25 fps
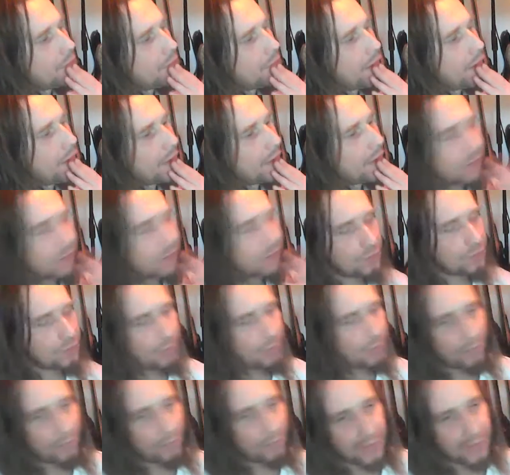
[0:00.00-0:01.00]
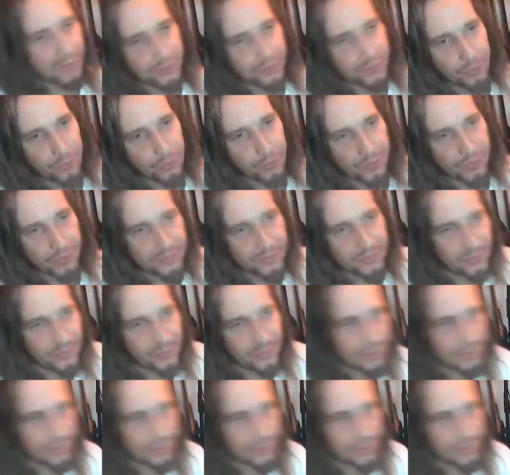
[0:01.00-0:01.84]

it doesn't bother me at all. It's like,